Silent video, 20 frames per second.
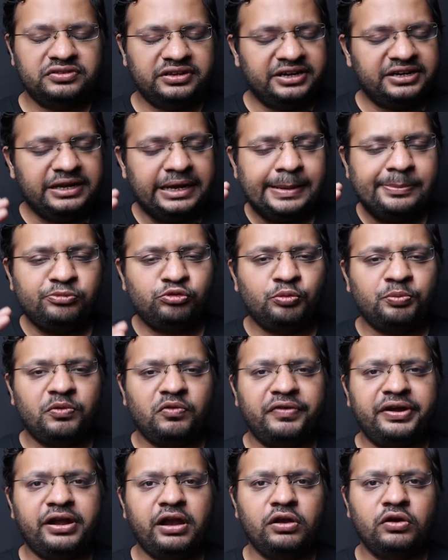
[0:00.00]
It helps to
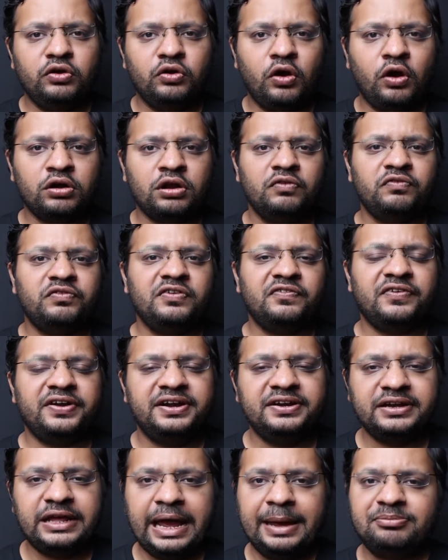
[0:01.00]
prevent a lot of
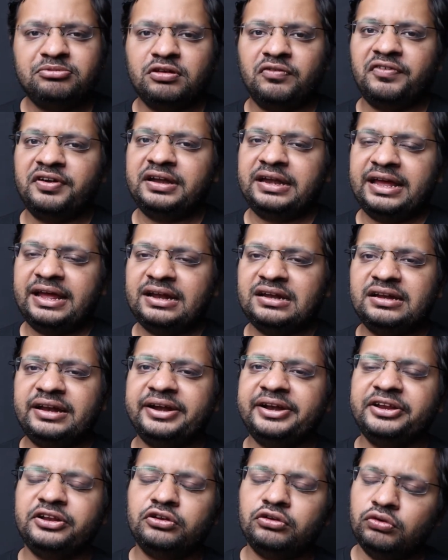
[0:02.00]
different types of attack
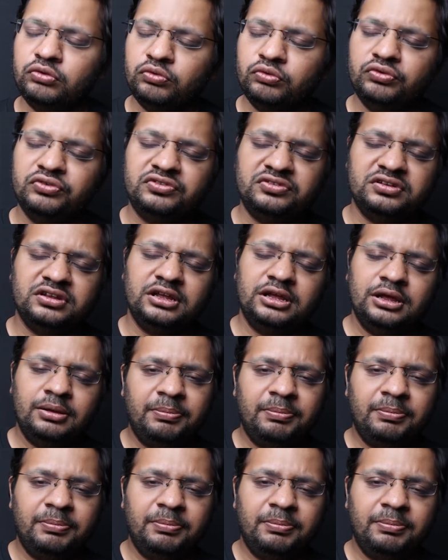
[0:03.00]
that includes uh,